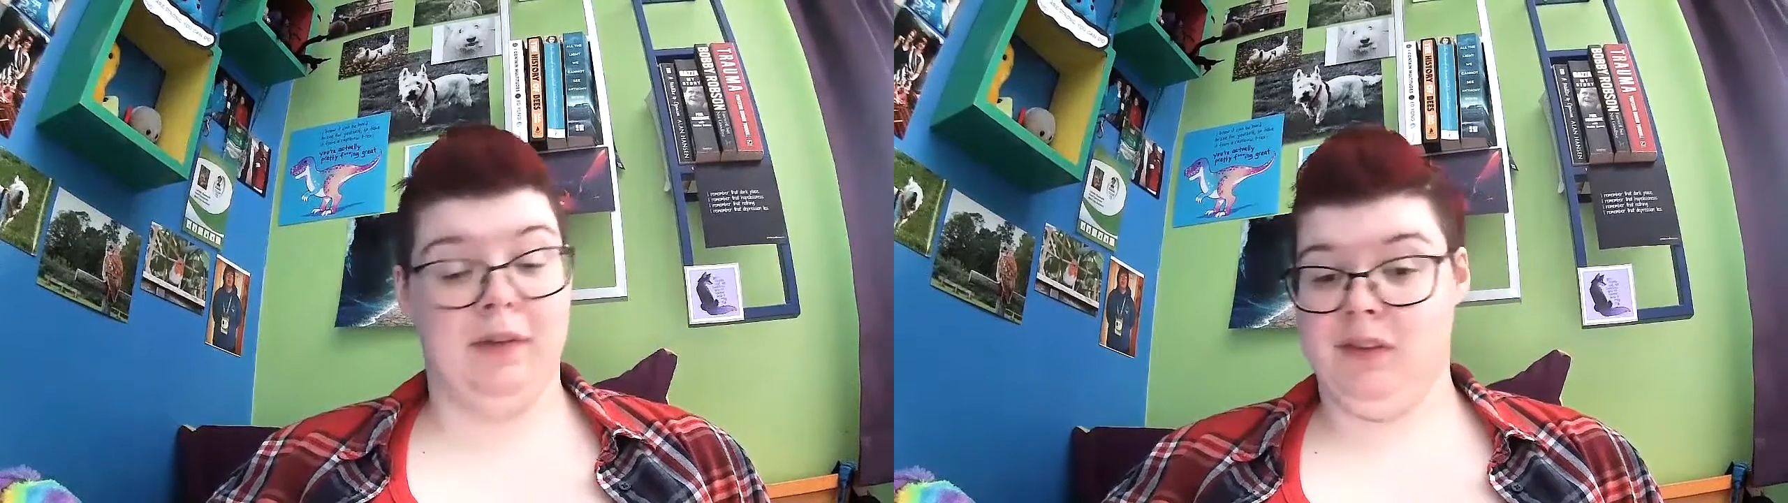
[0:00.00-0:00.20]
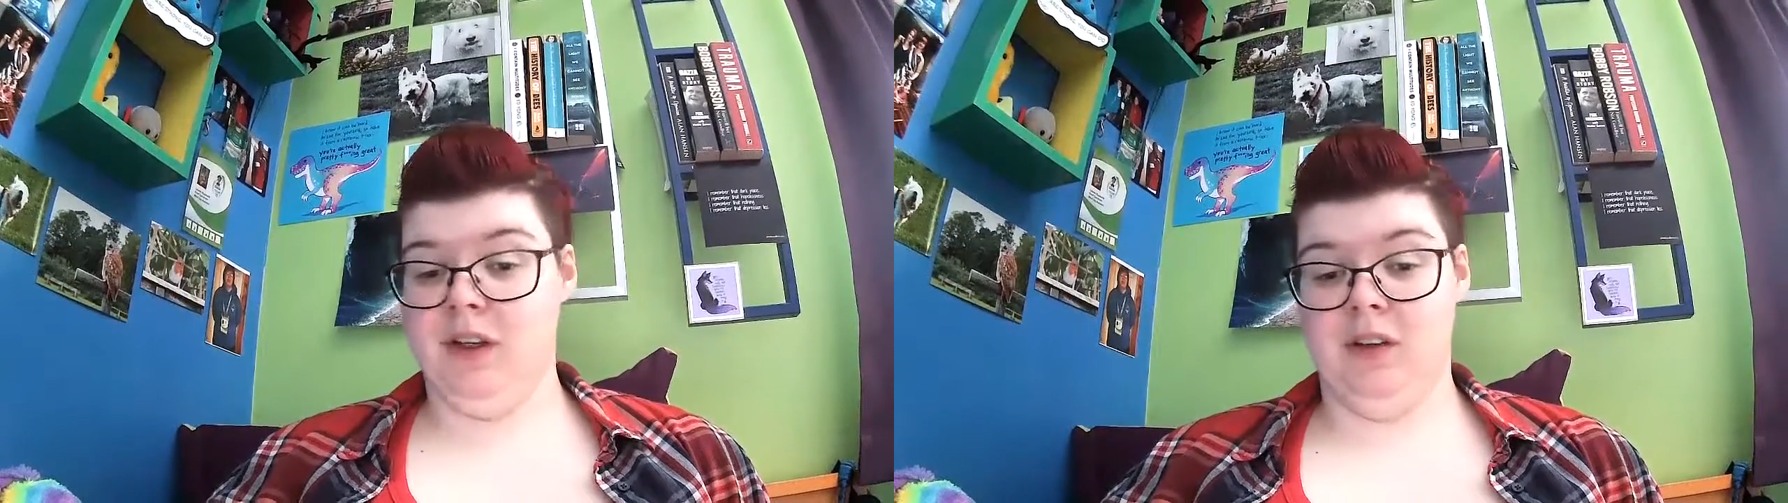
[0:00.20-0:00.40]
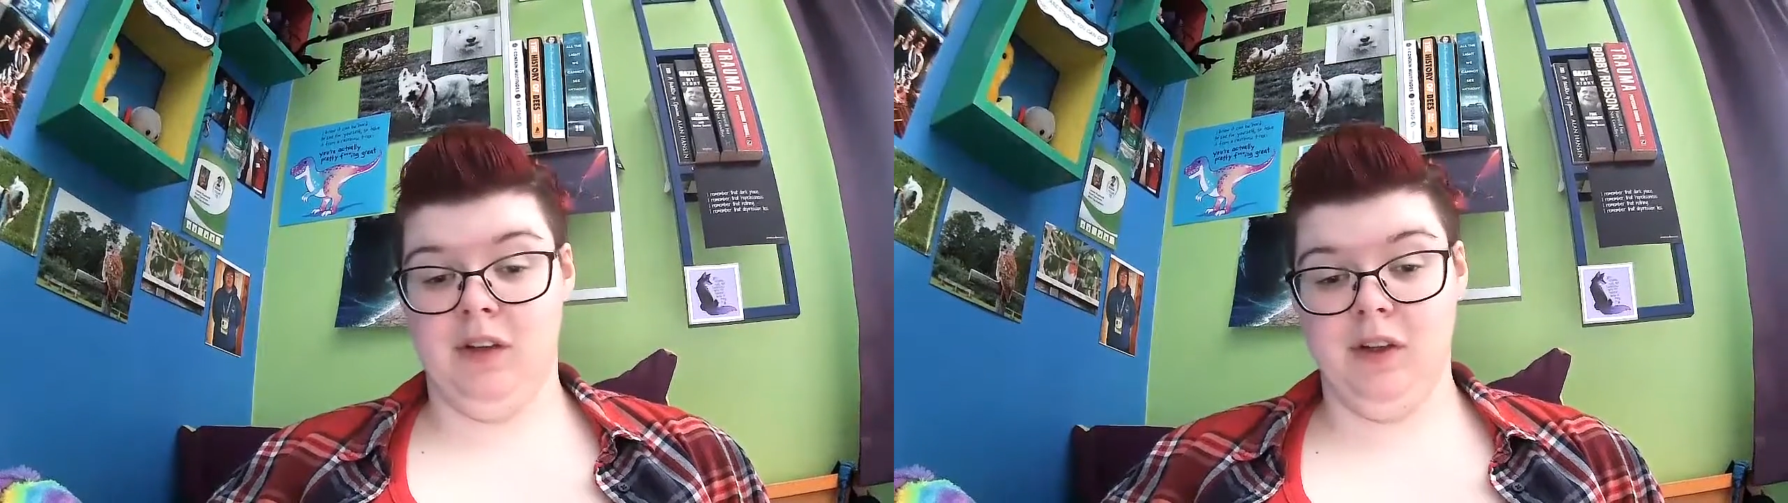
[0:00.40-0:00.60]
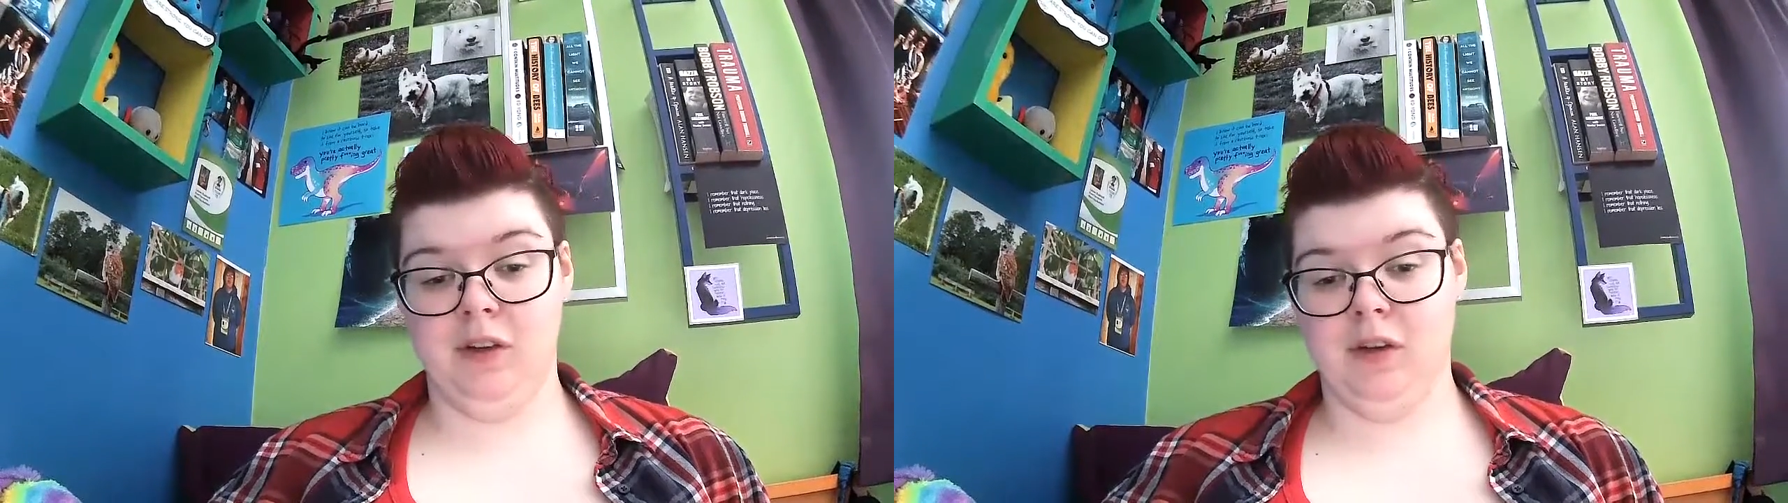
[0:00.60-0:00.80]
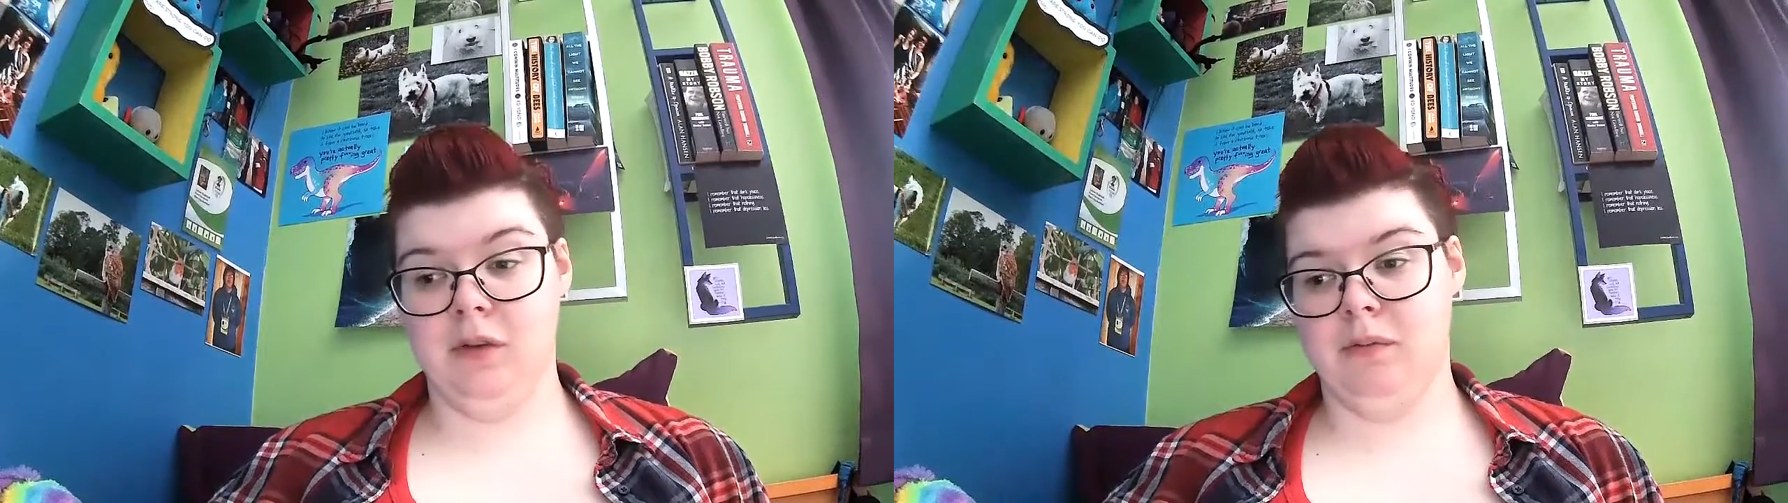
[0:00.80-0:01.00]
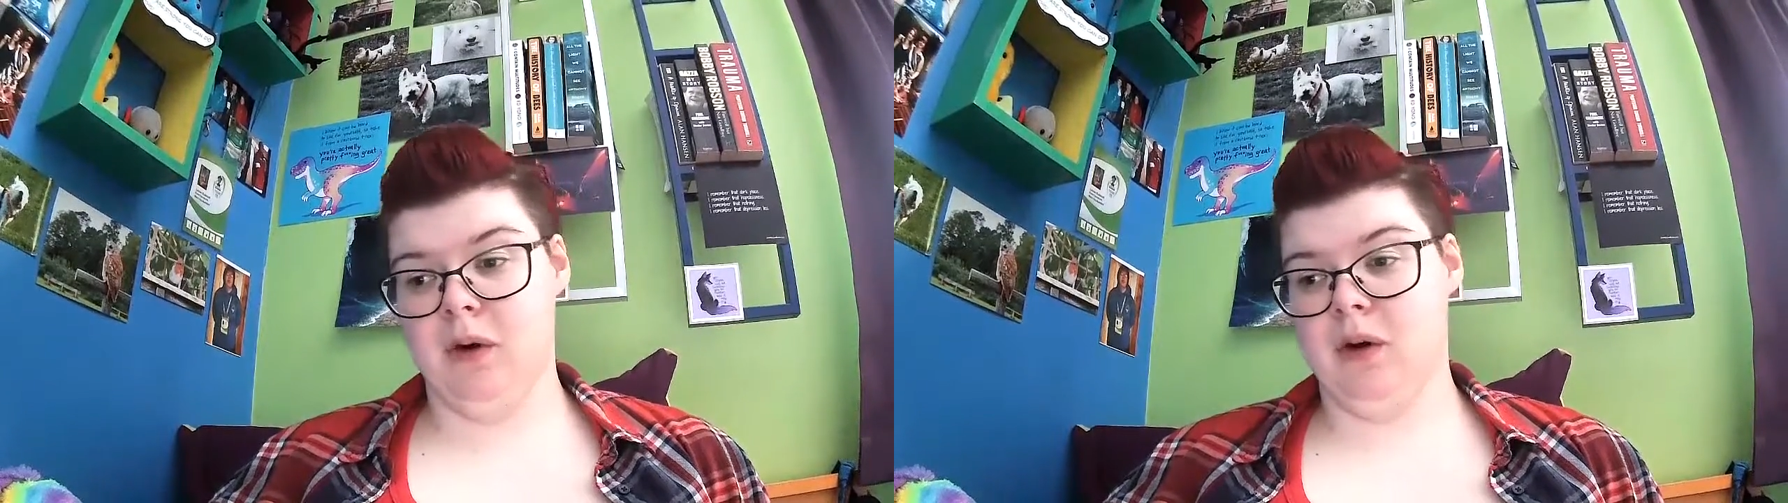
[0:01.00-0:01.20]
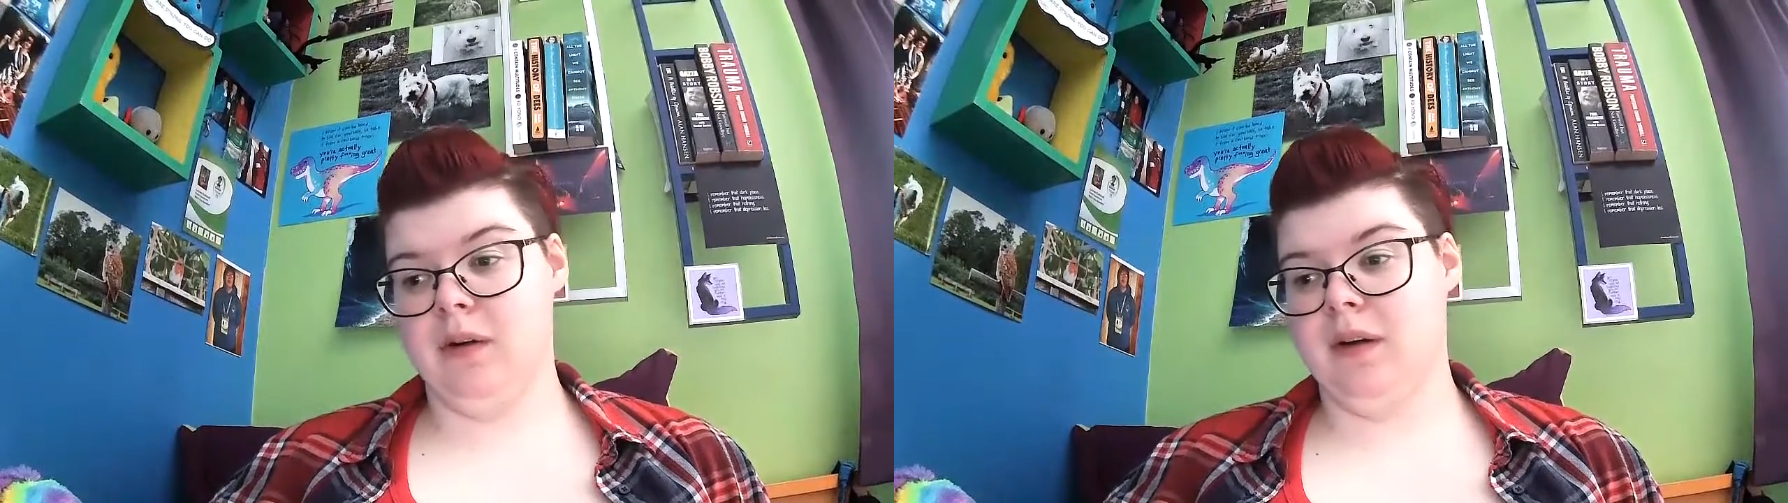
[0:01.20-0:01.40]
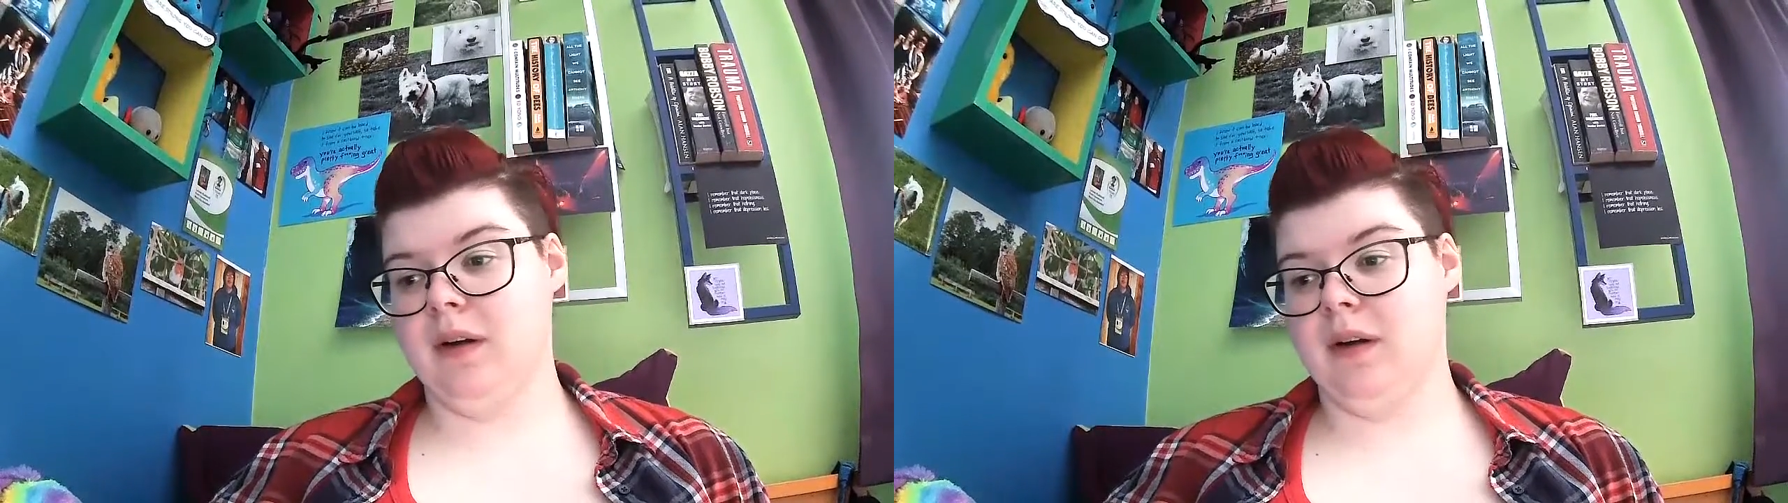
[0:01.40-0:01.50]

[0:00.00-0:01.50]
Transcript: ever sees this, but